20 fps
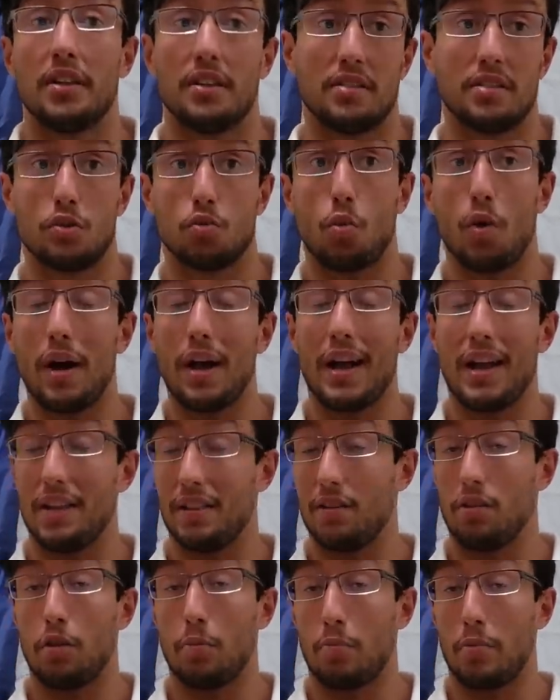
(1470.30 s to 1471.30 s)
And this is why I
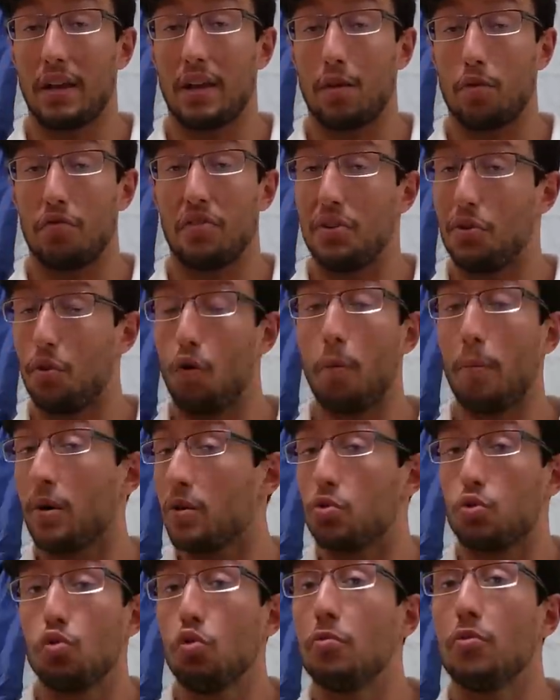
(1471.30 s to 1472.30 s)
ended up making a video
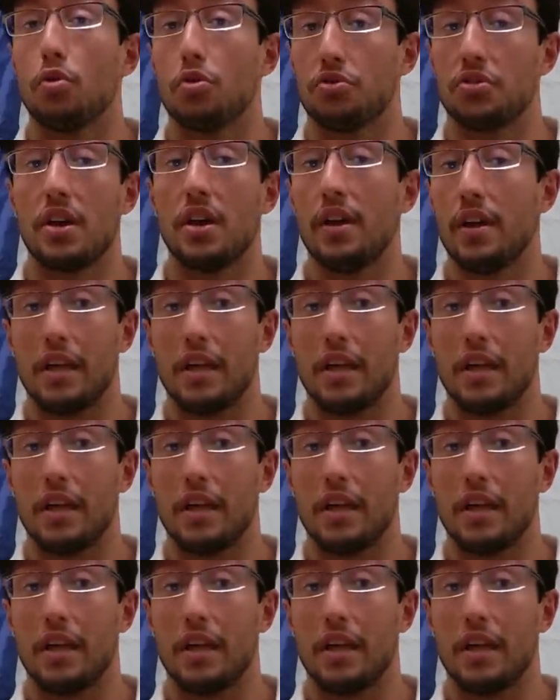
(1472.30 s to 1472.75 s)
about Zoomers.